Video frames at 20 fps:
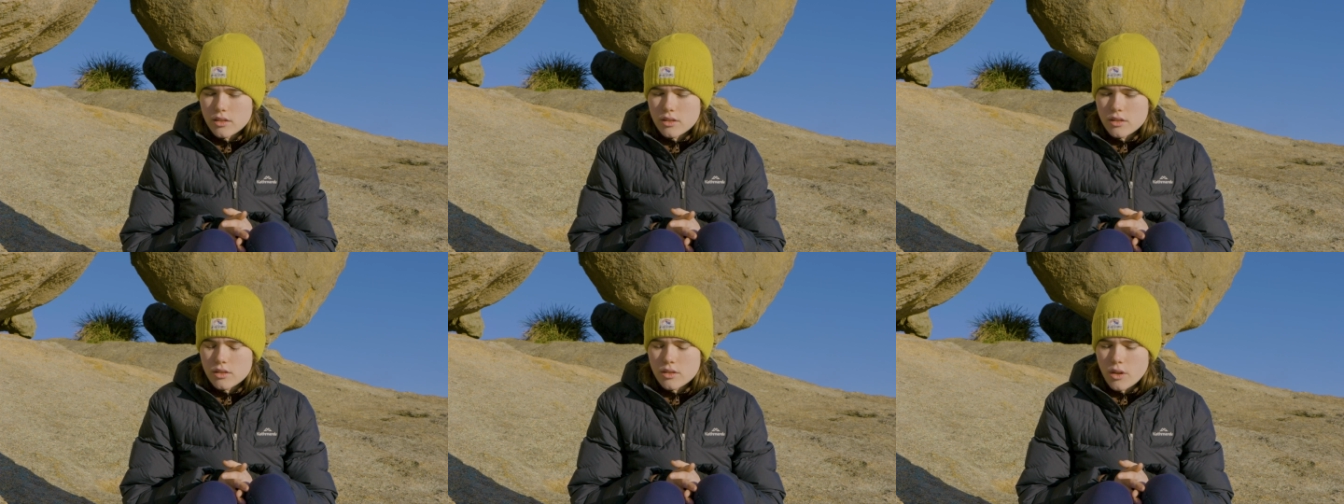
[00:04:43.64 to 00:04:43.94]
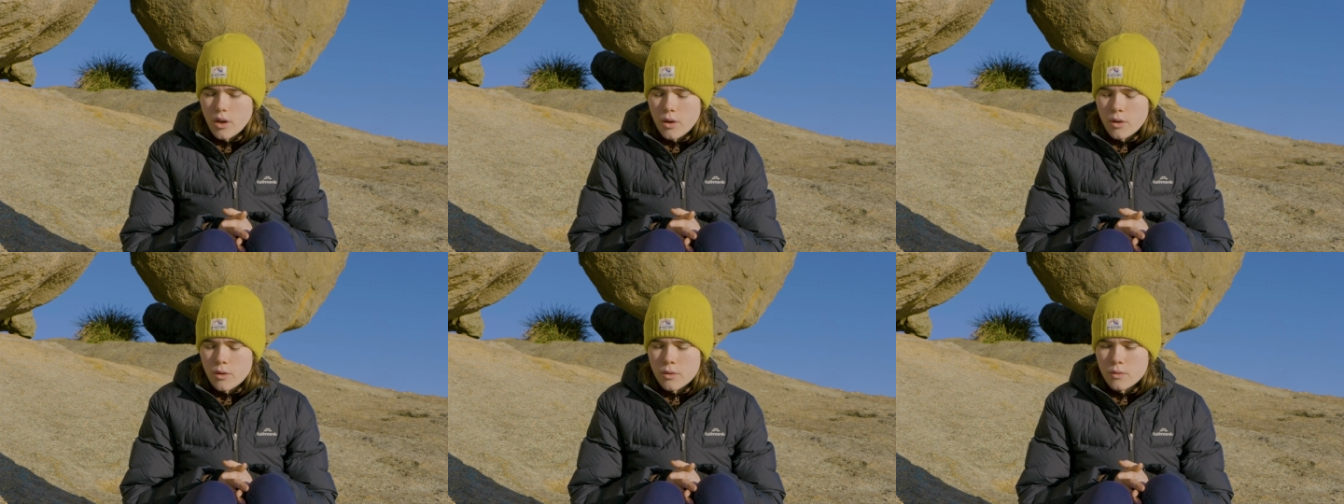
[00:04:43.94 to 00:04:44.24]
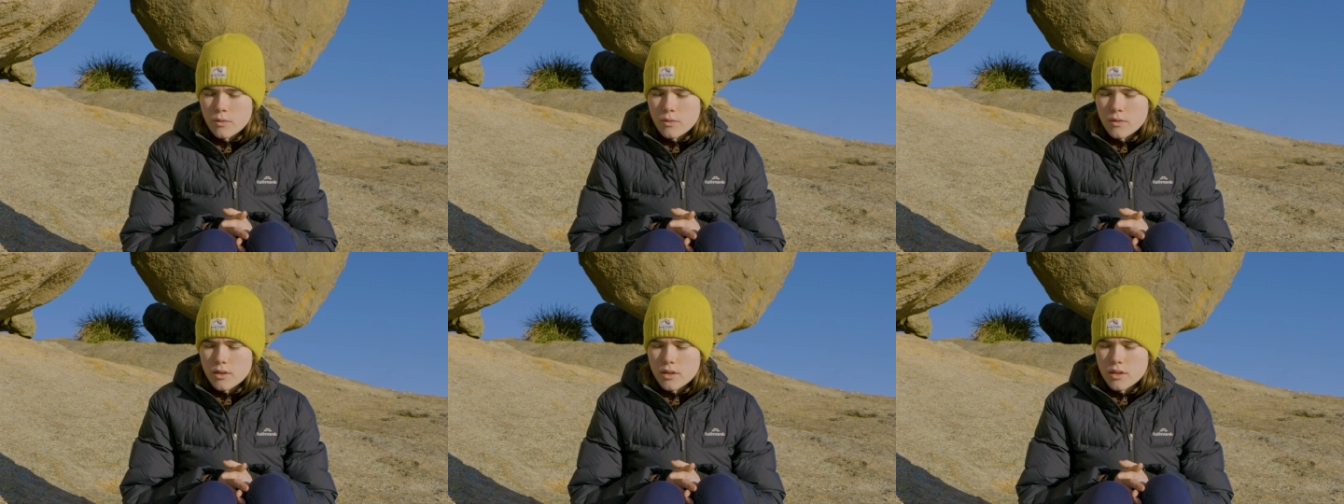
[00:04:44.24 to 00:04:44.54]

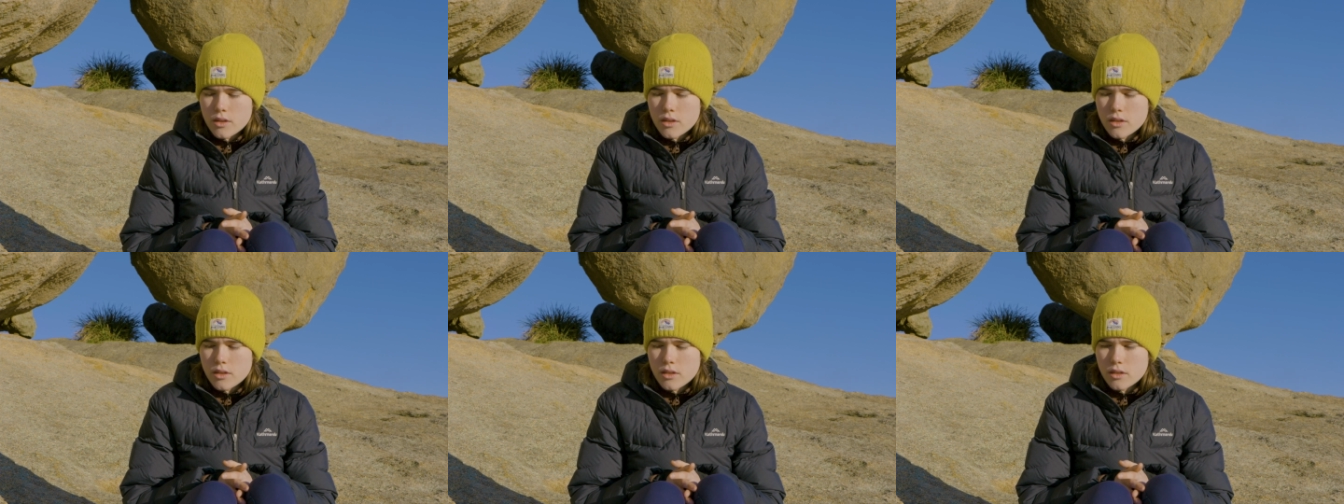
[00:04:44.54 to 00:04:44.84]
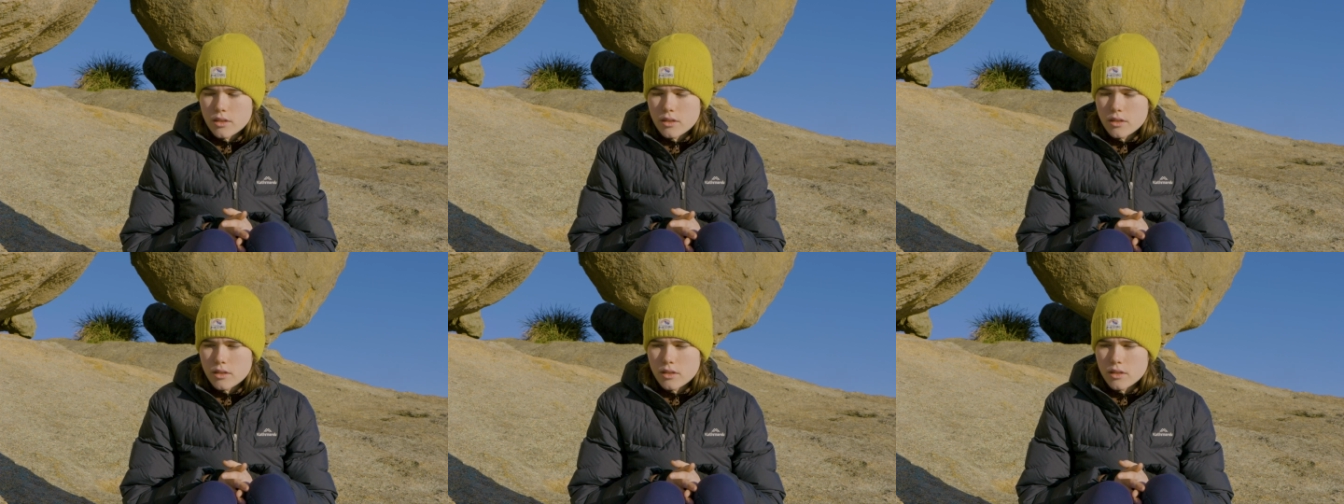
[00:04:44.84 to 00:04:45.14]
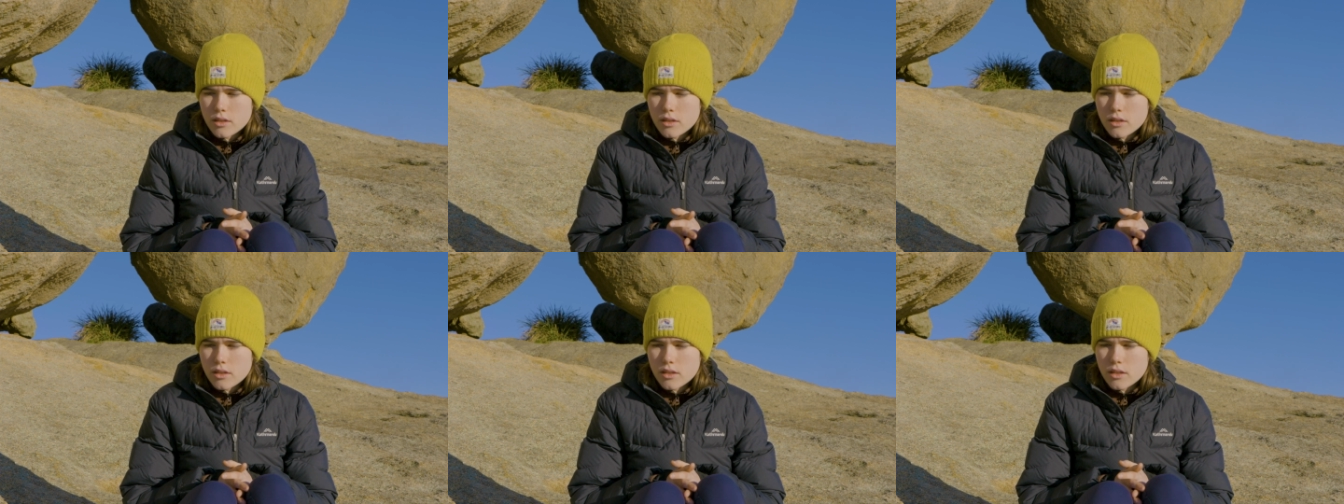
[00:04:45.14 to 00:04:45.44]
So,
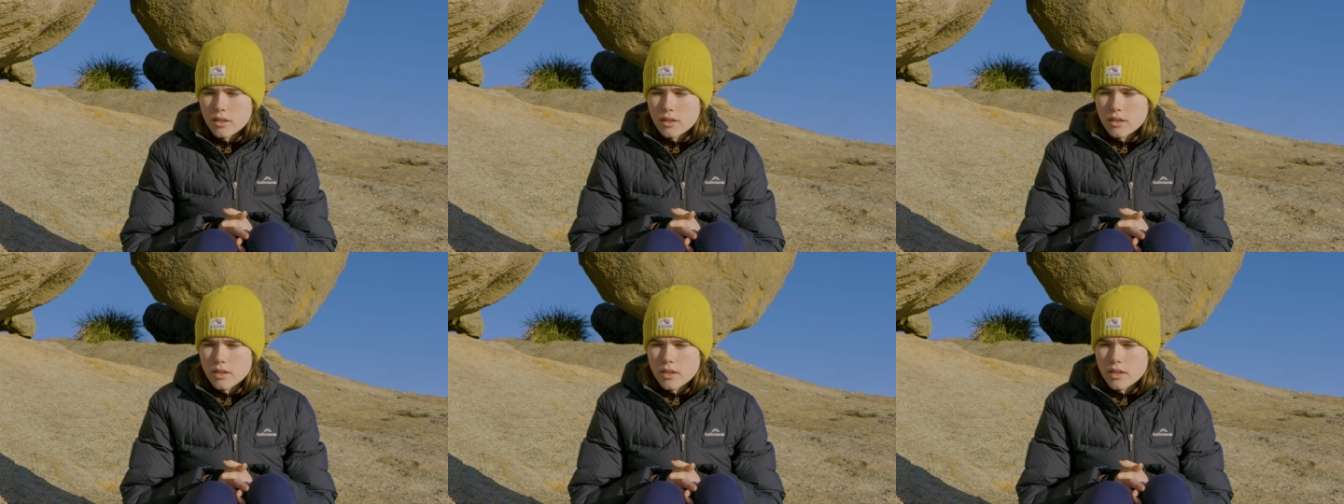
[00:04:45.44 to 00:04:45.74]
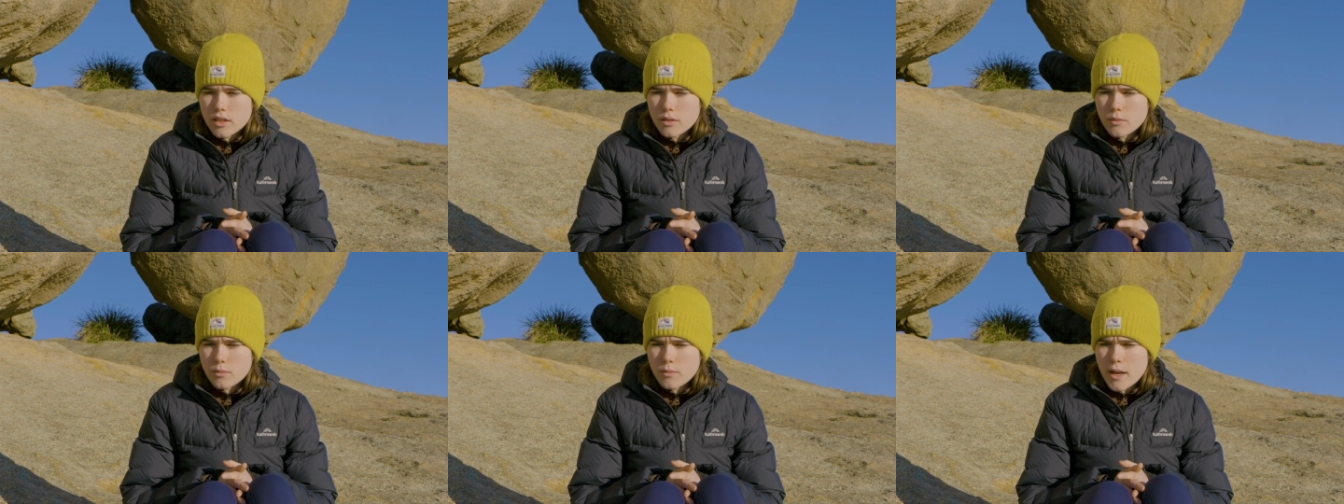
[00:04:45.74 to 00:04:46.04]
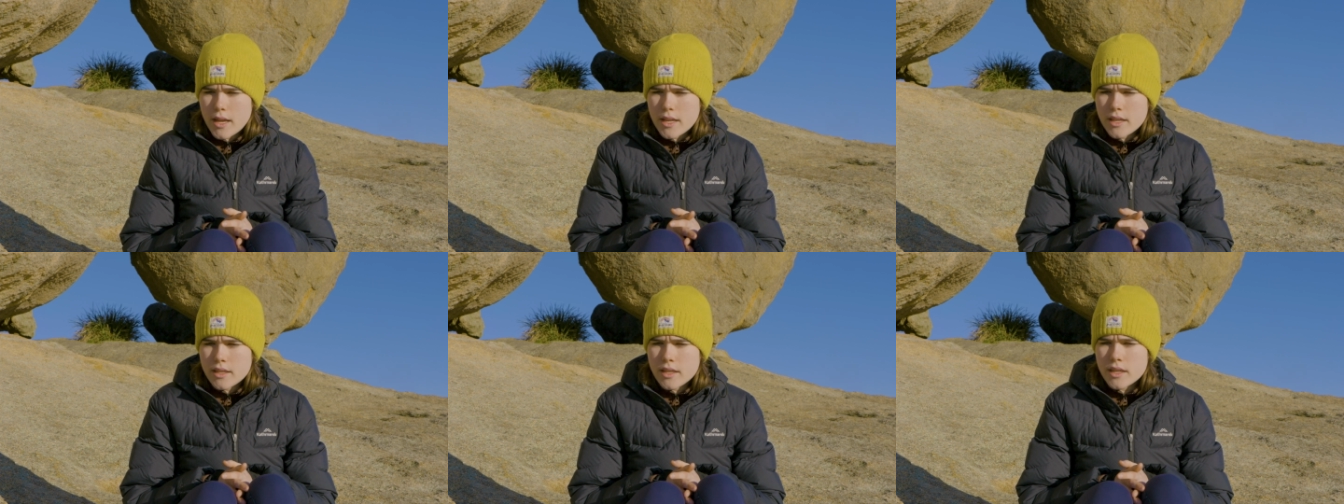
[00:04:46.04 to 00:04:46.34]

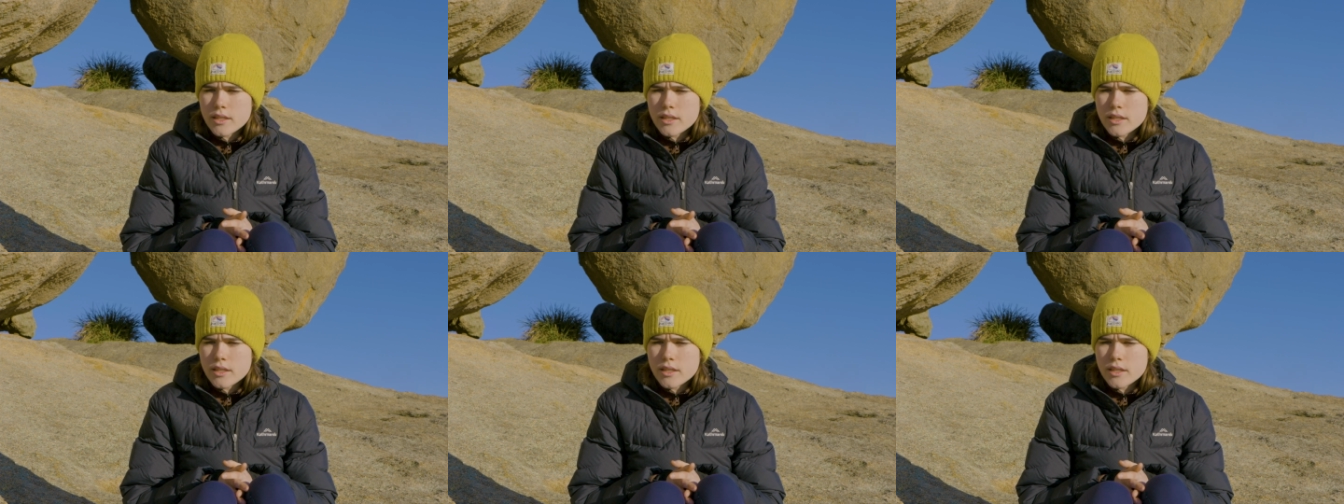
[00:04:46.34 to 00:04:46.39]
when